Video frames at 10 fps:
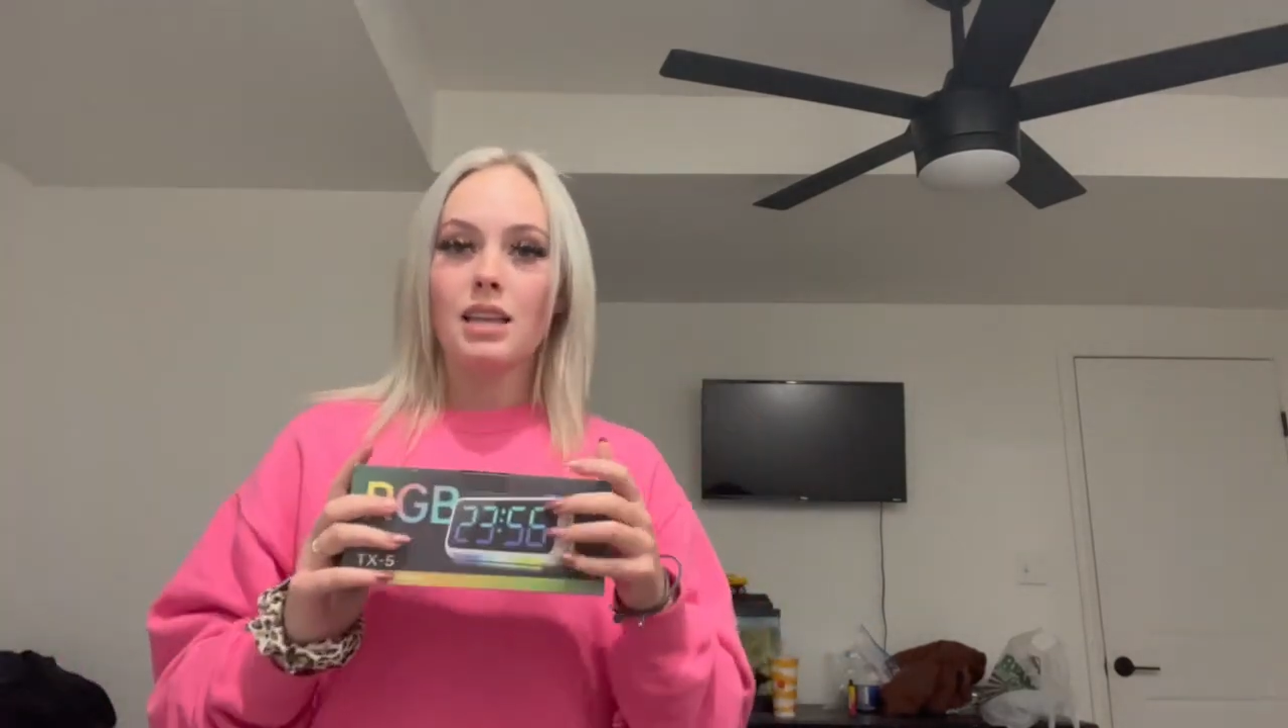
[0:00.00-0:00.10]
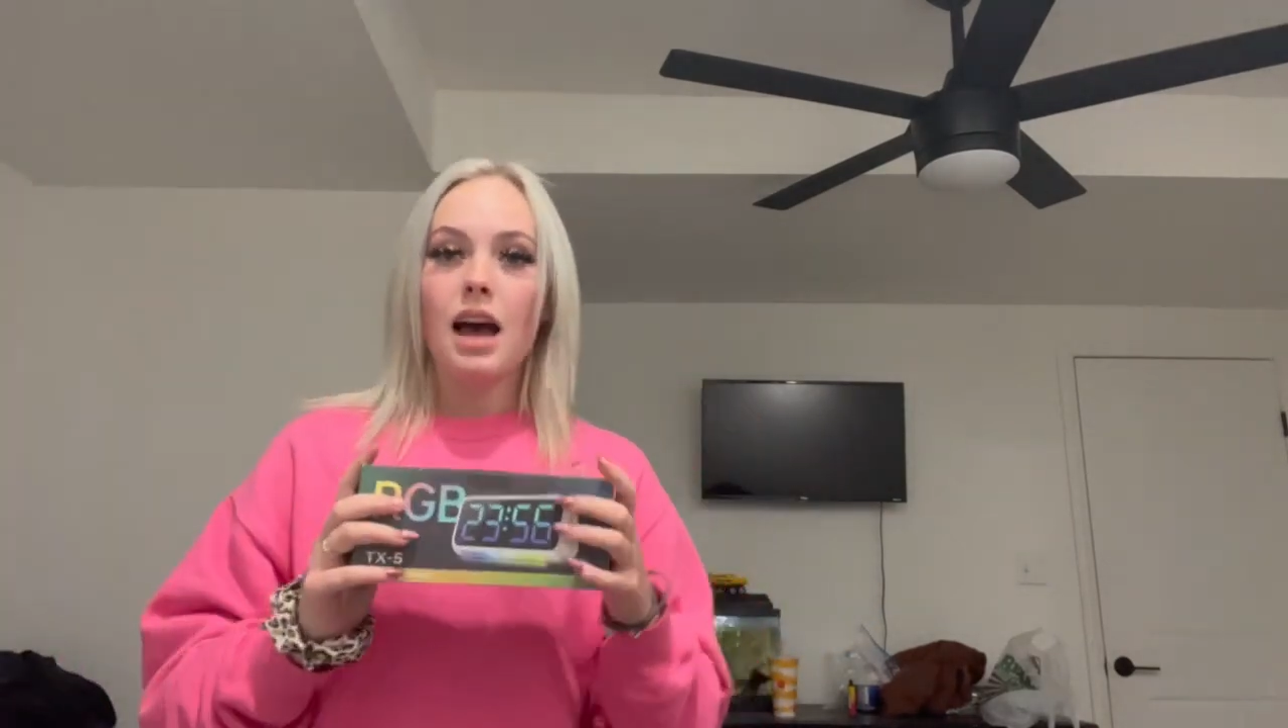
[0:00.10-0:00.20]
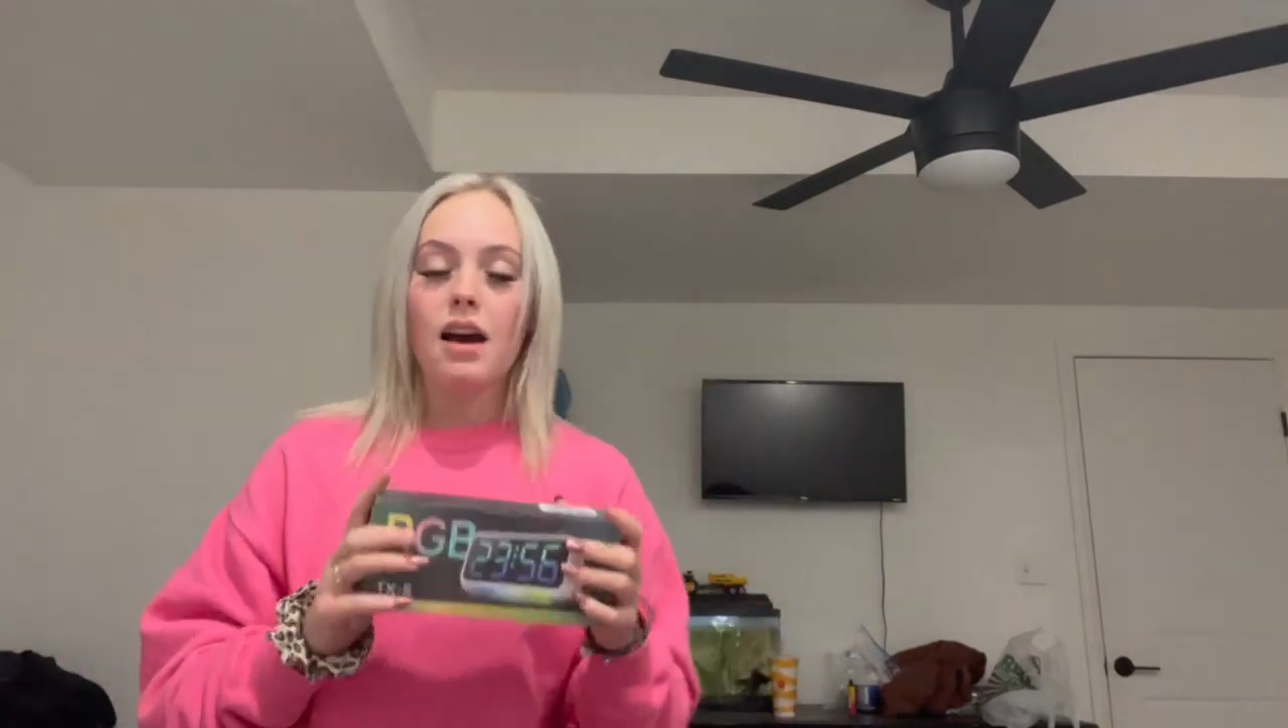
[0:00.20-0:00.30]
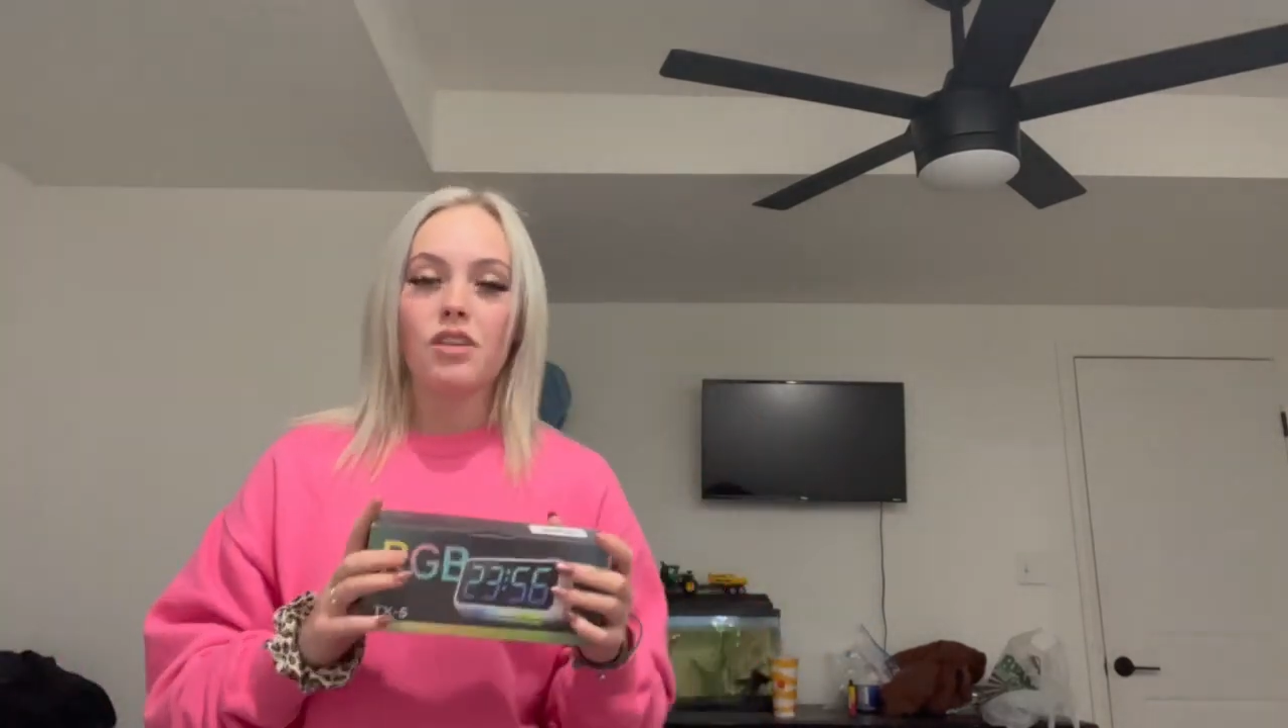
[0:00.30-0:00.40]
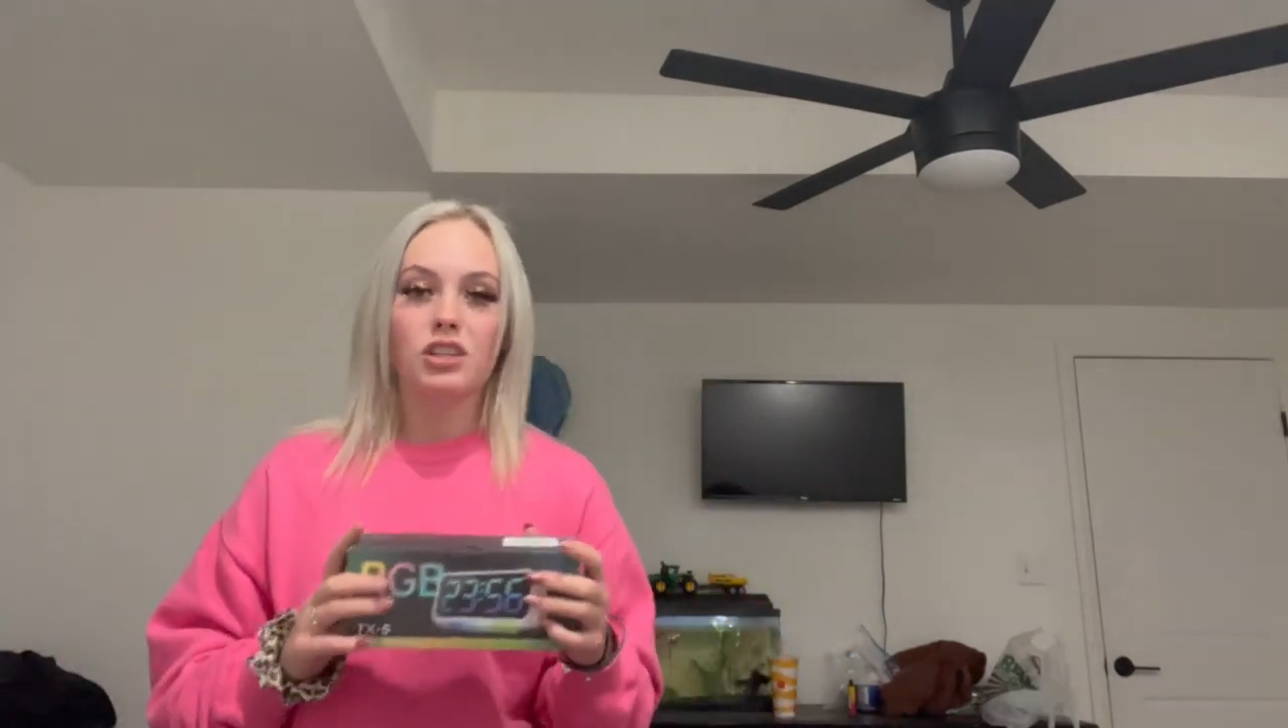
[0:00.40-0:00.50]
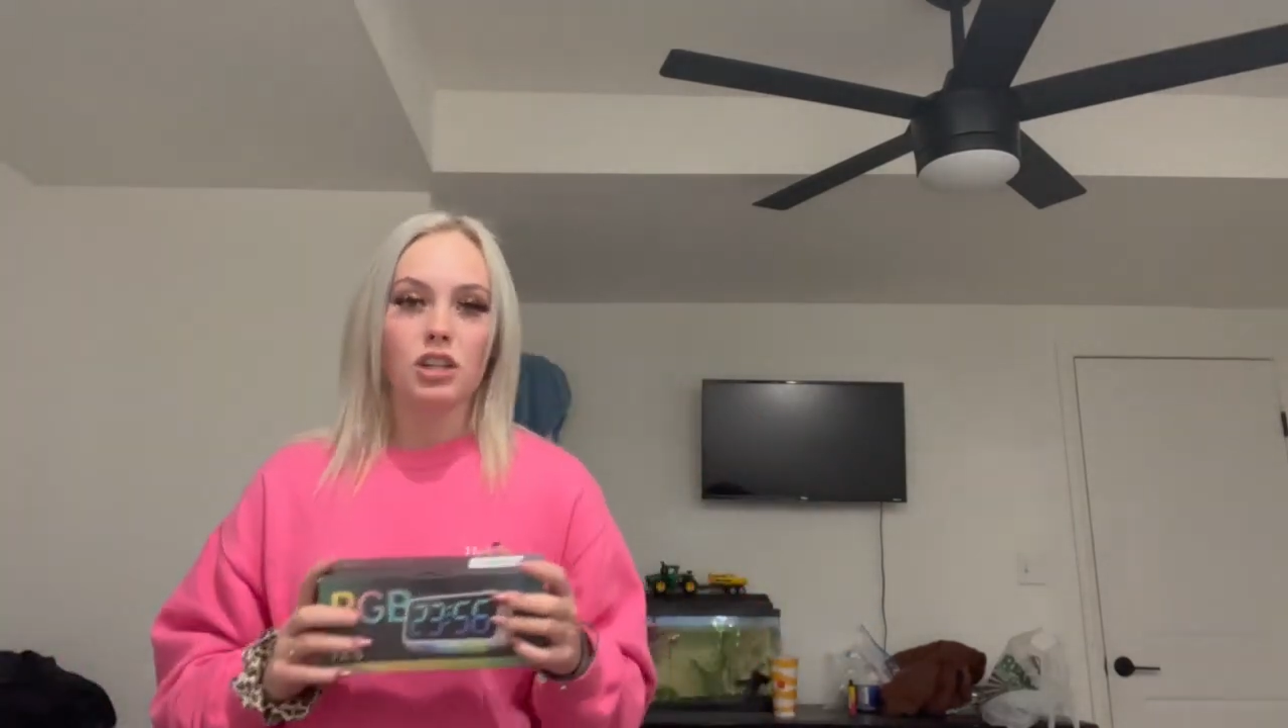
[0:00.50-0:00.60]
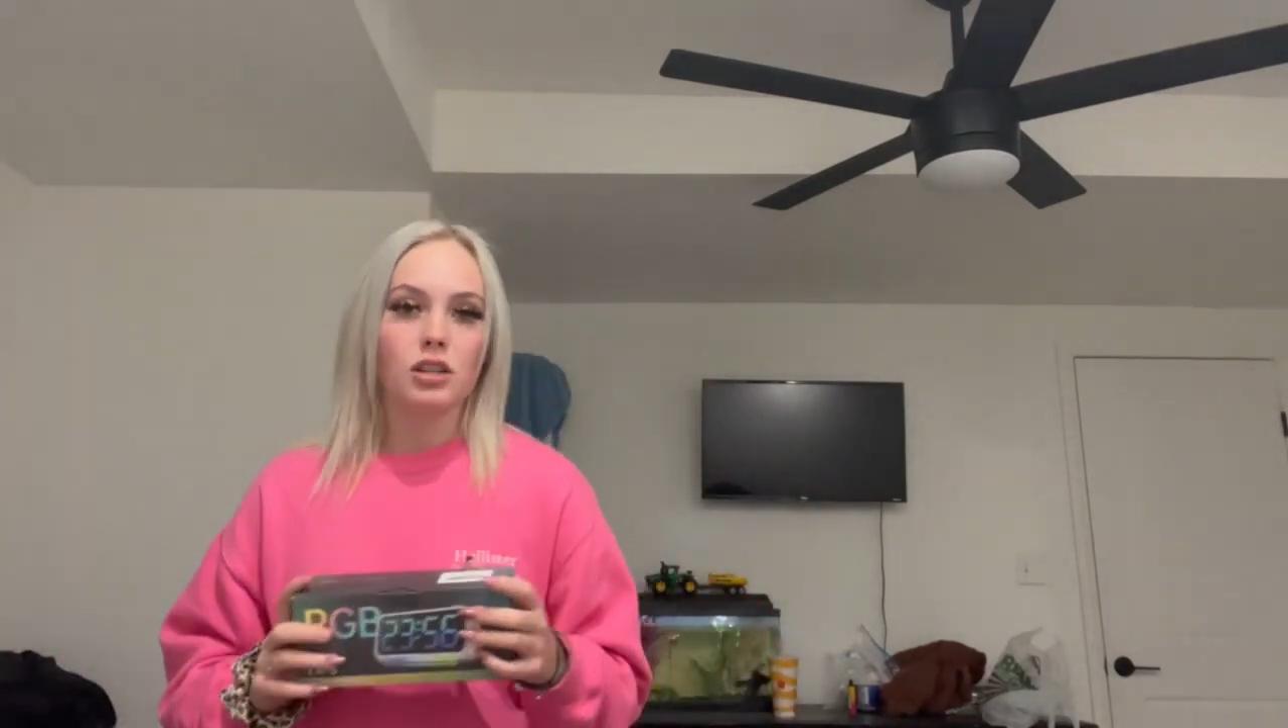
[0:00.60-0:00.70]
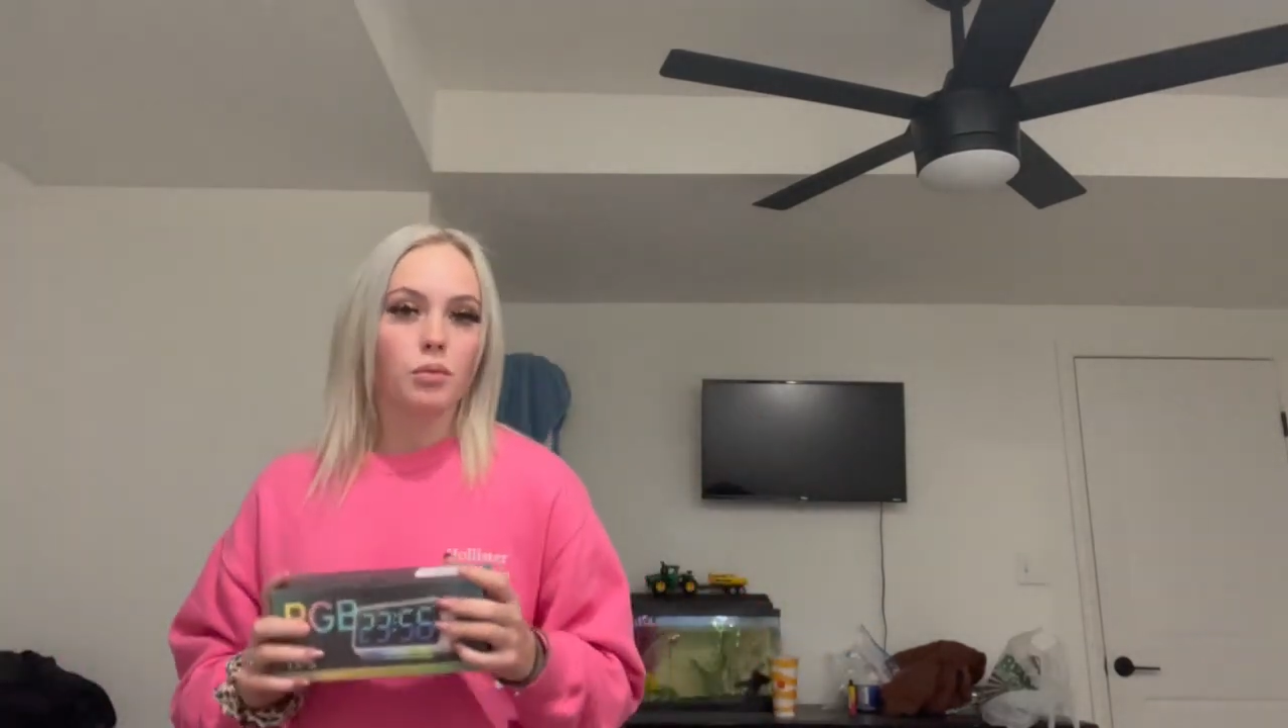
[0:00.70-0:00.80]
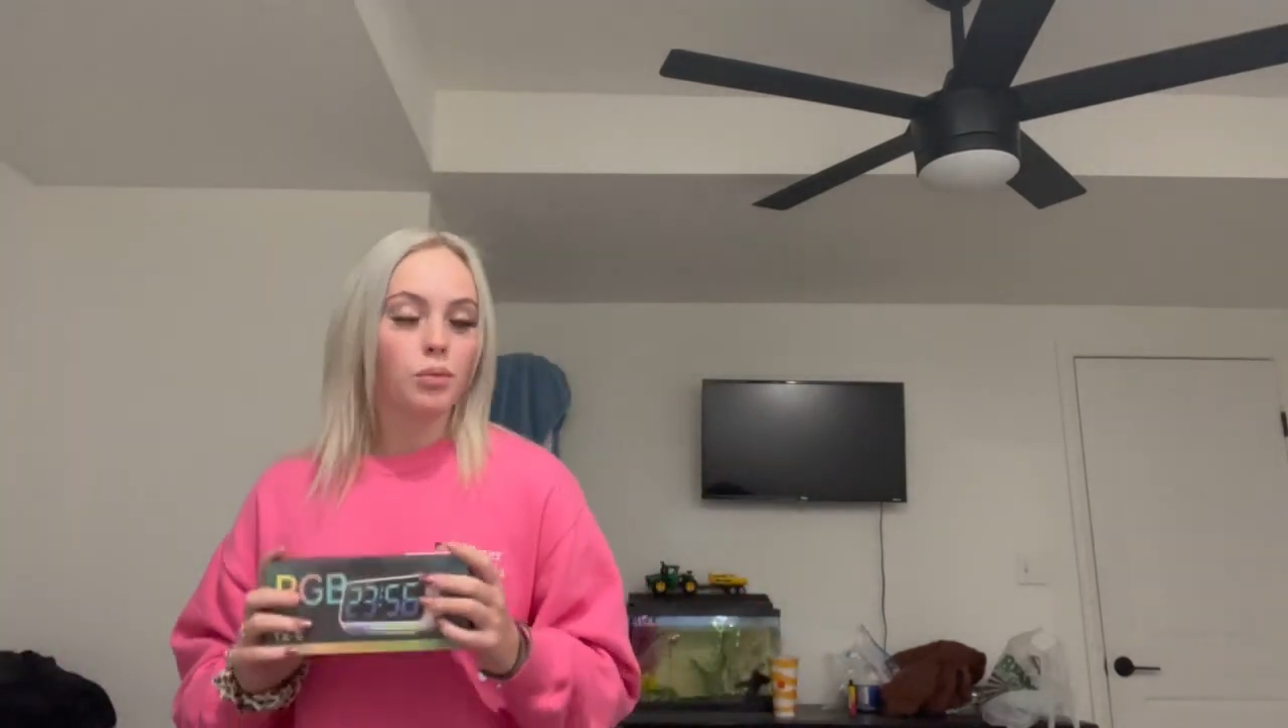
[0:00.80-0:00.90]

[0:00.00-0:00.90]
have adjustable